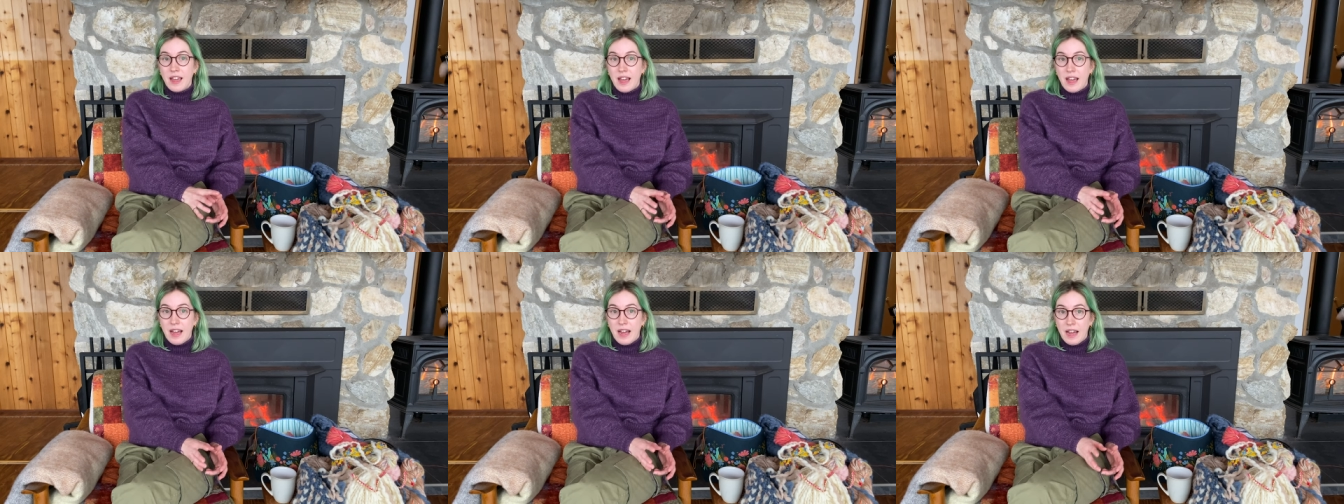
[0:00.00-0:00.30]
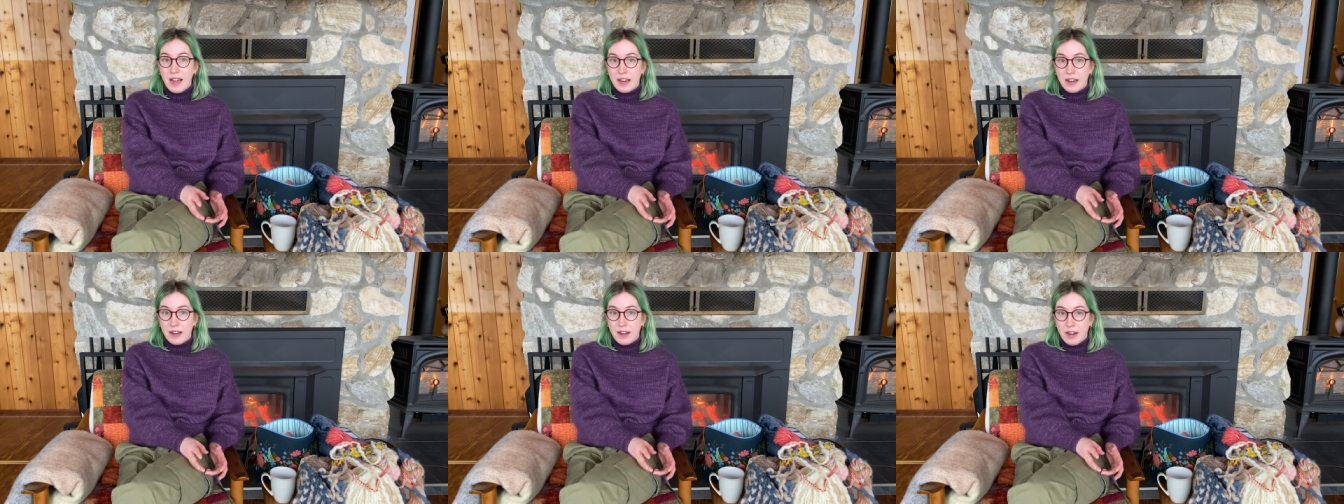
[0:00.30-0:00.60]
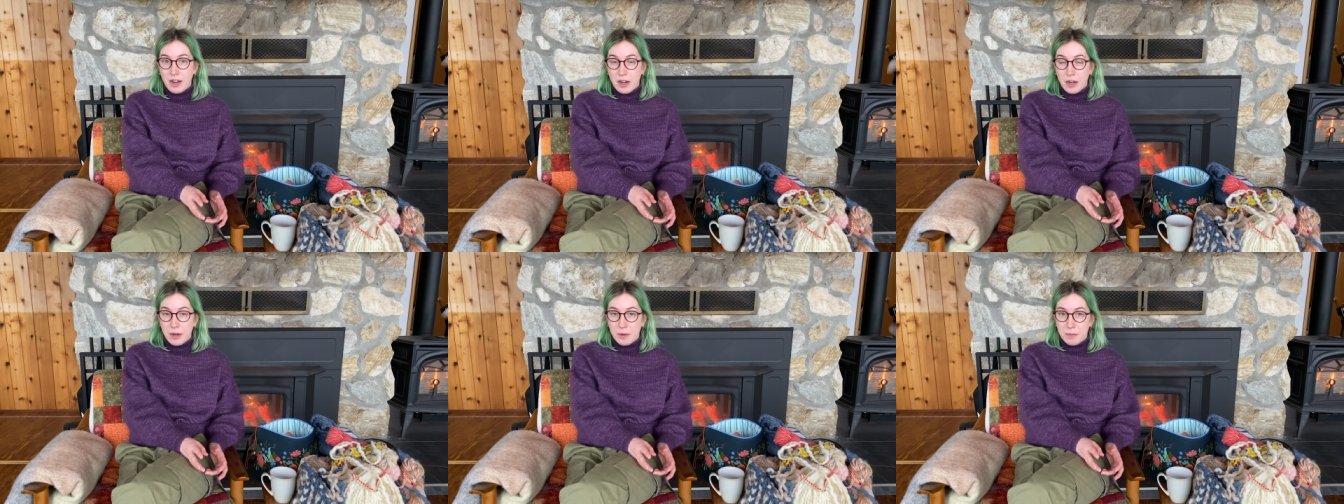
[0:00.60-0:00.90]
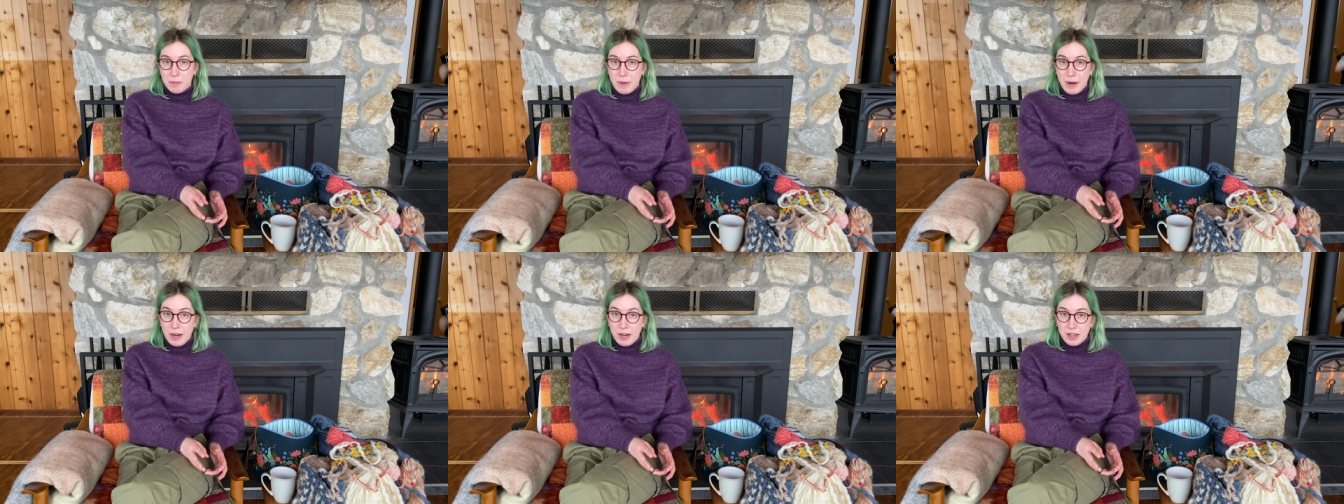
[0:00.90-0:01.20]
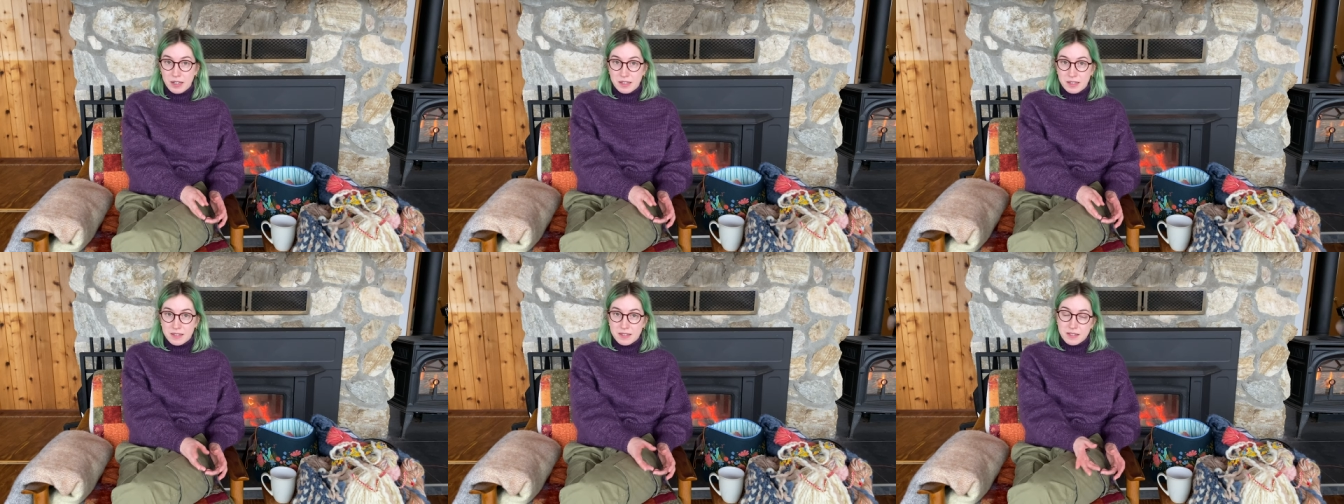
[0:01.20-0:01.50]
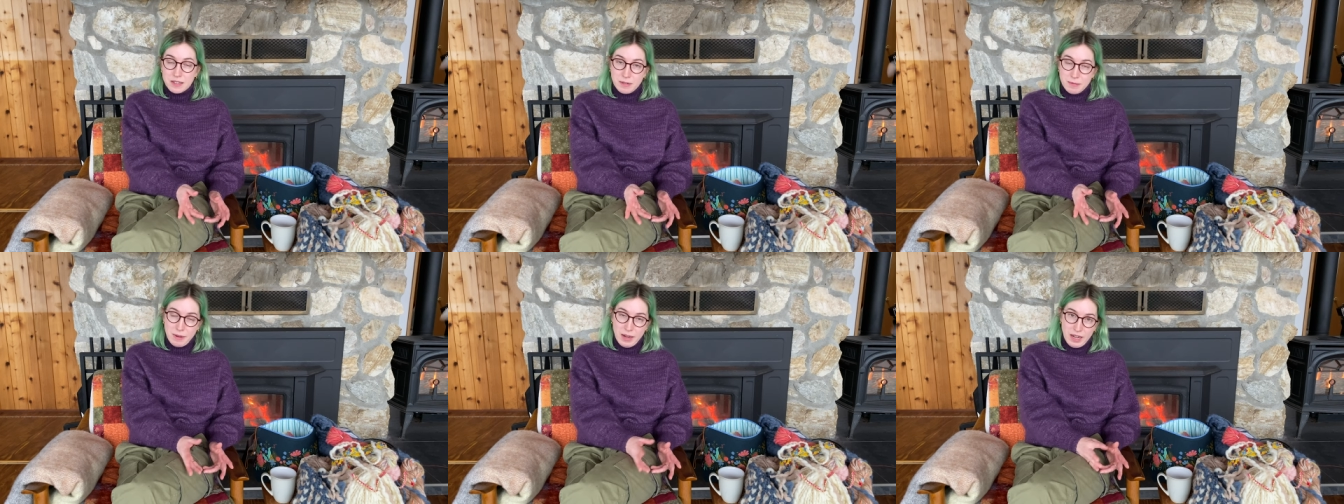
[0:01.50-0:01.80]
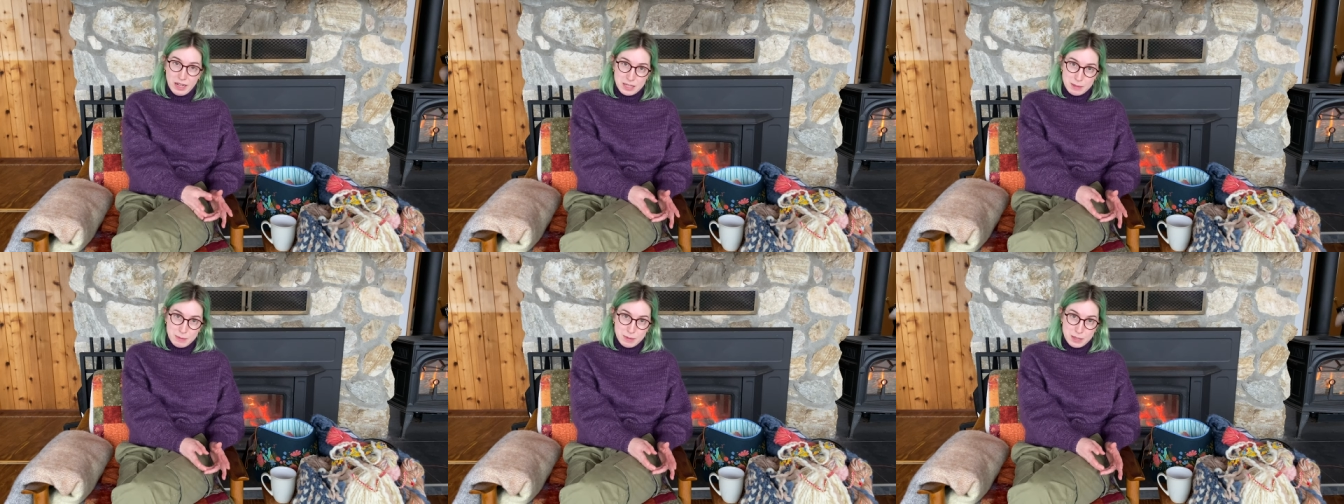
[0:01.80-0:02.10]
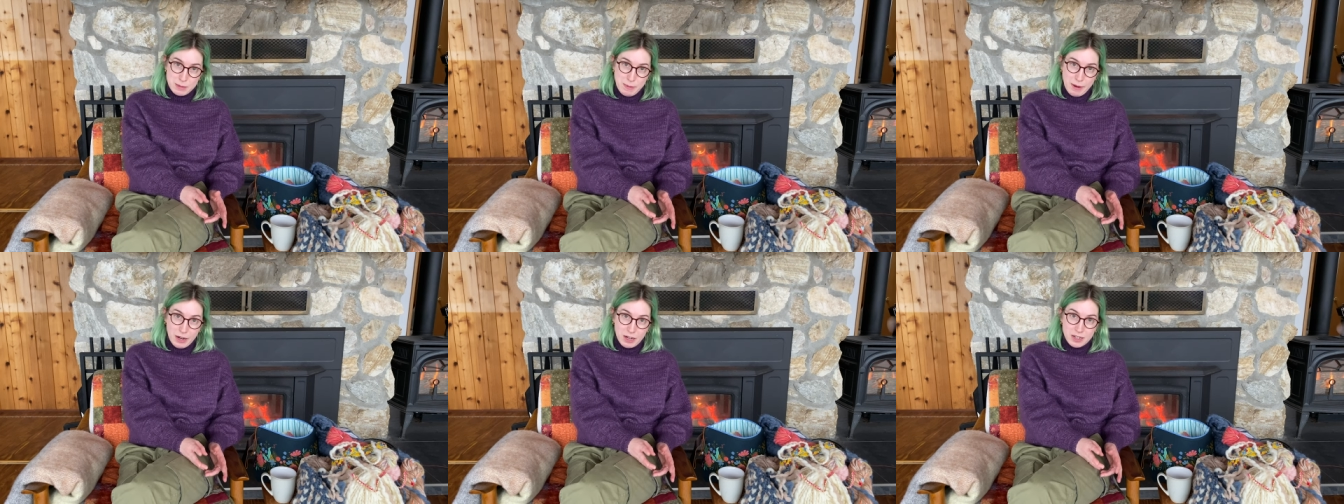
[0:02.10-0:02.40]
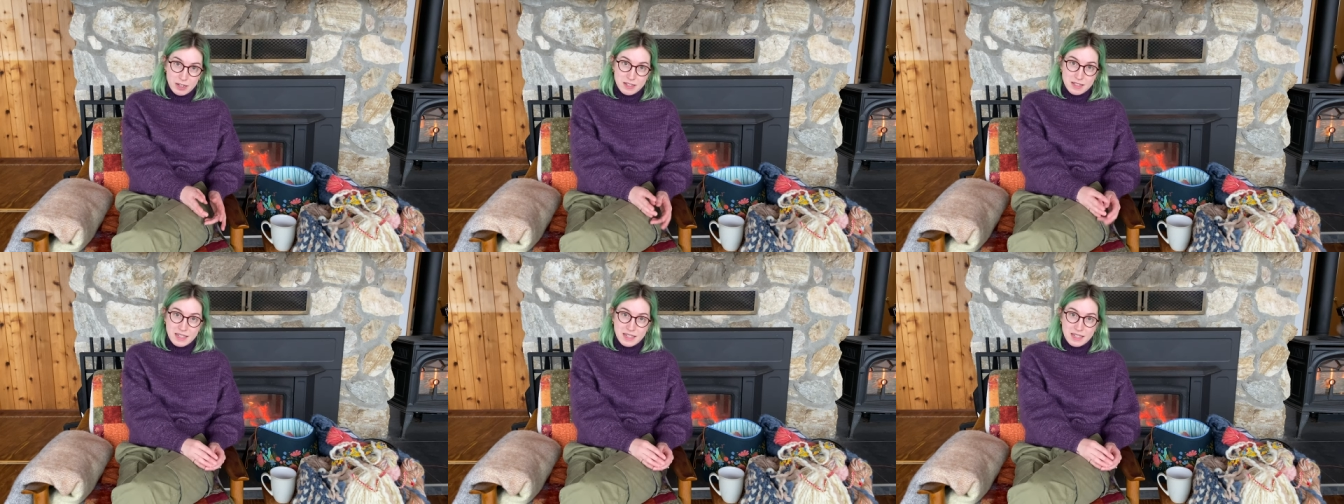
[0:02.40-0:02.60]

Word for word: at our parents and uh, my husband's parents'